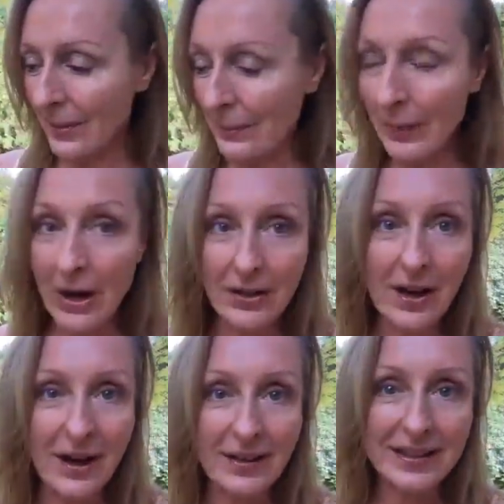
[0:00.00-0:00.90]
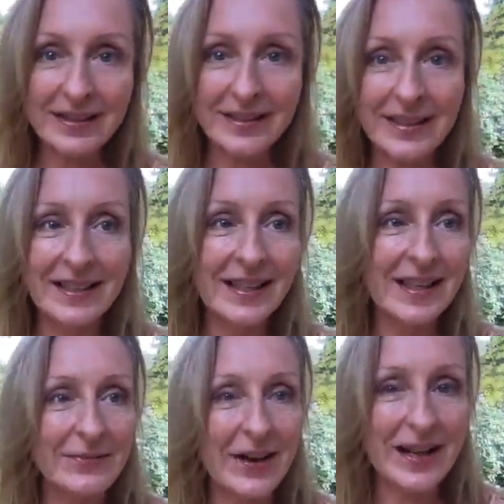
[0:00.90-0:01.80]
Paul Congdon
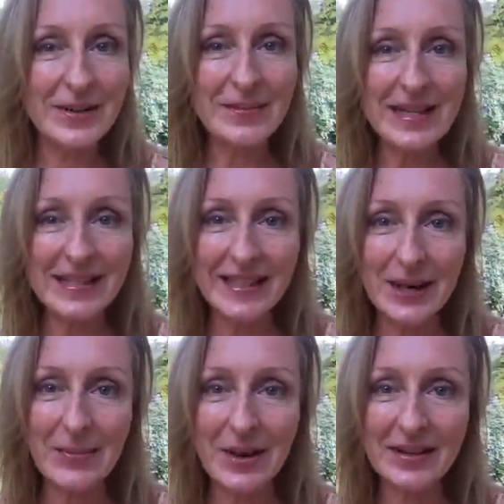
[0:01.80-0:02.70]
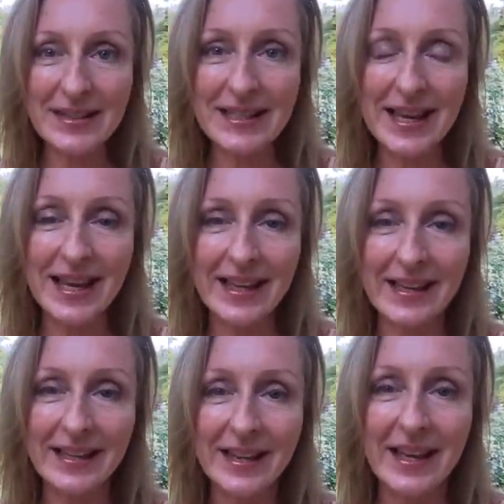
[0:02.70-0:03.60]
invited me to come on
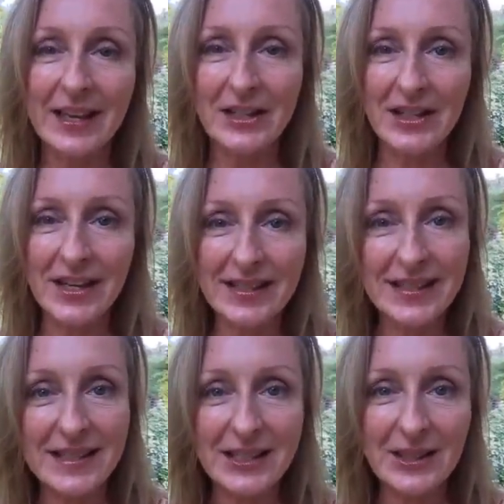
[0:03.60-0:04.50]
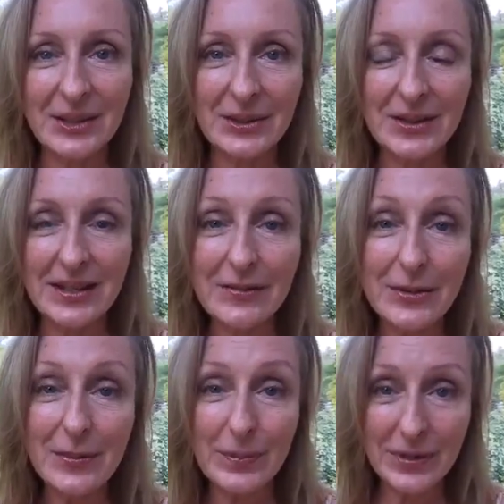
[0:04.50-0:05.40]
today just to give
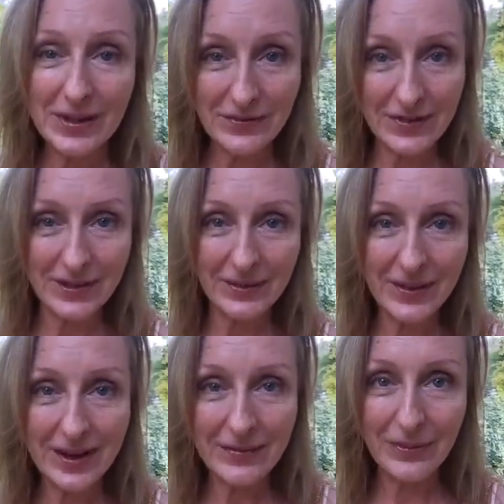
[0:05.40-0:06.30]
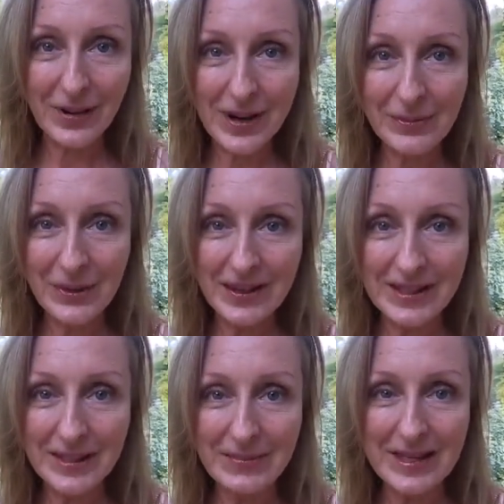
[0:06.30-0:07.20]
you a preview of what I'm going
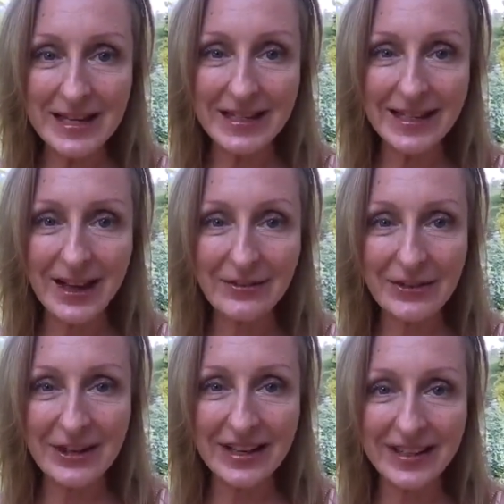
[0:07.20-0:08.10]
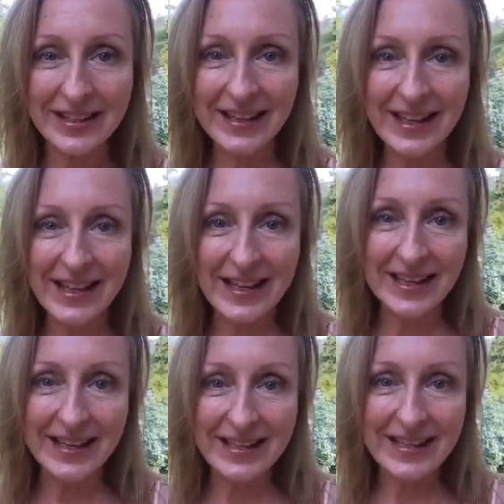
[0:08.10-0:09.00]
to be covering
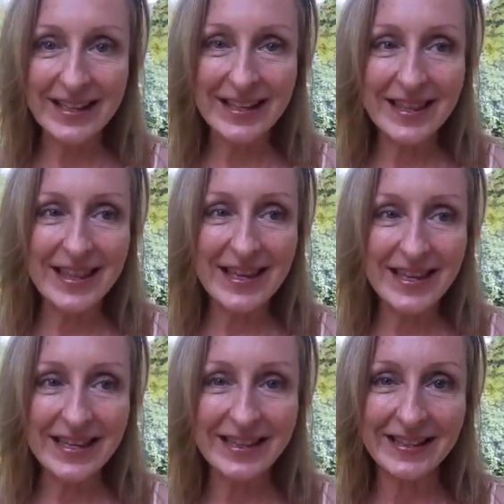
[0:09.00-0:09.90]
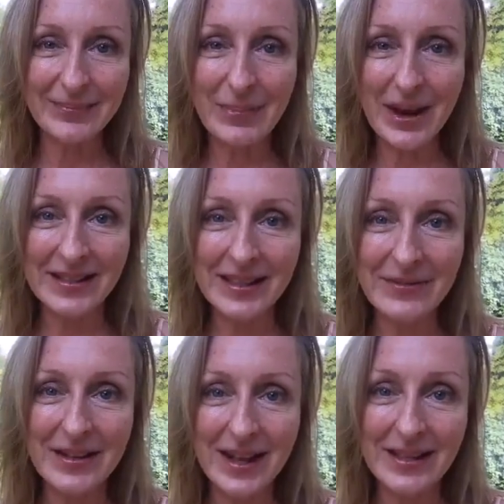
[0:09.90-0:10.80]
in the
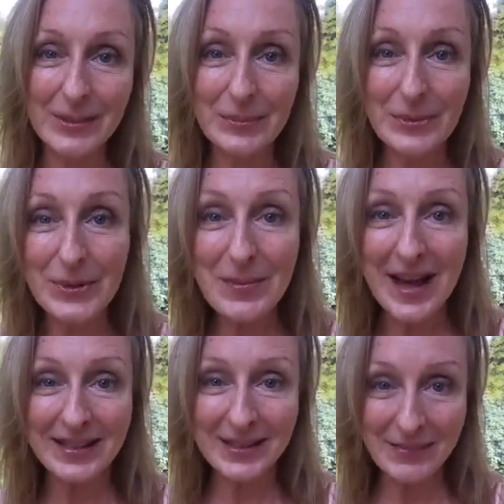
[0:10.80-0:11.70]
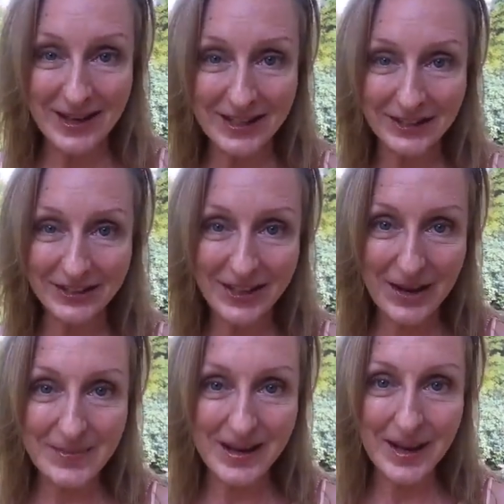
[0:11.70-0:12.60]
Positive Nights Buddha Bag special
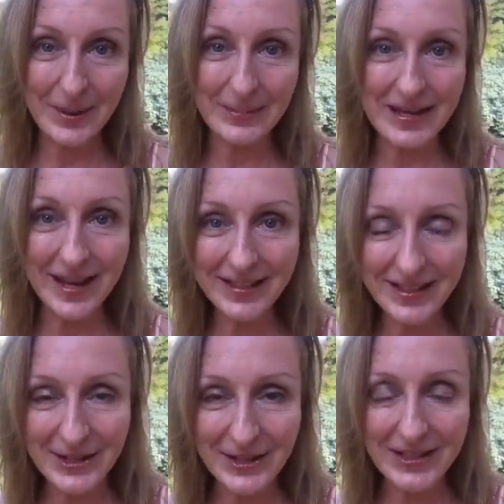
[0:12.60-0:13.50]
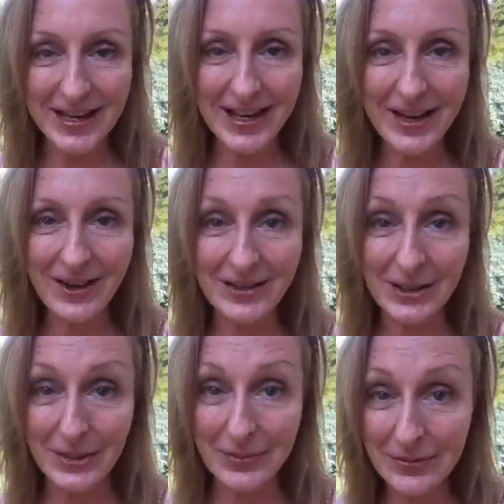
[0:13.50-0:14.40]
coming up next Thursday,
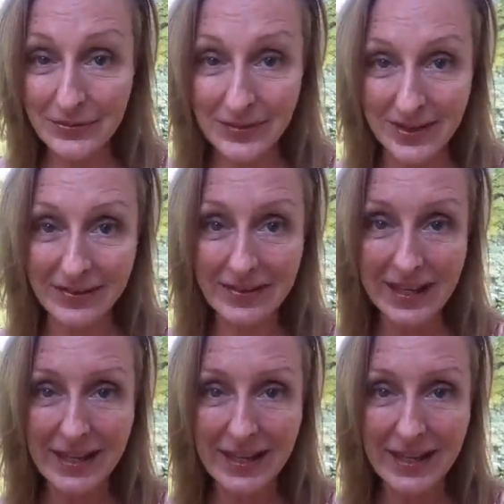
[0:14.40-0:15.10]
October 5th